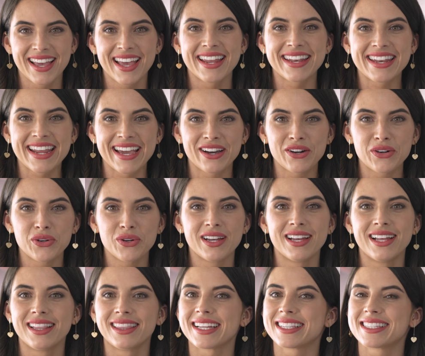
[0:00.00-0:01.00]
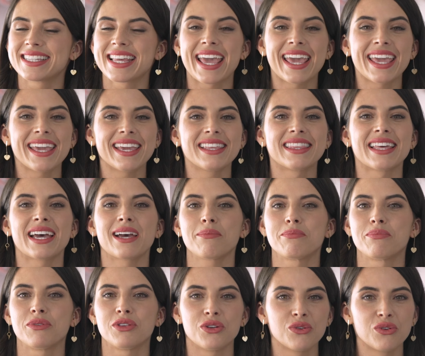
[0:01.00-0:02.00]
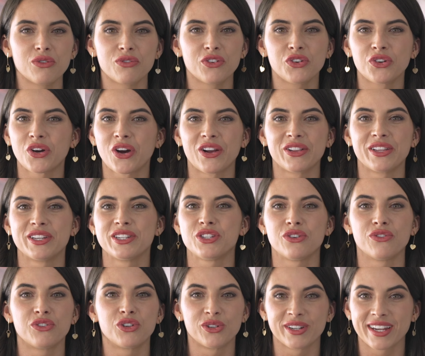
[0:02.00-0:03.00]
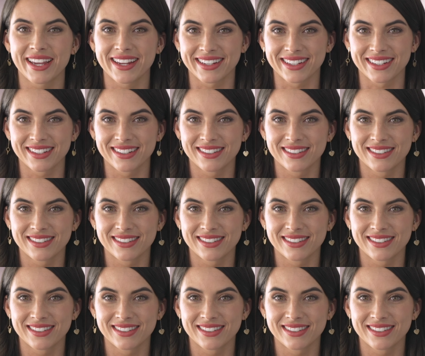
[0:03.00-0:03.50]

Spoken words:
Now, let's hang that beautiful garland you've created.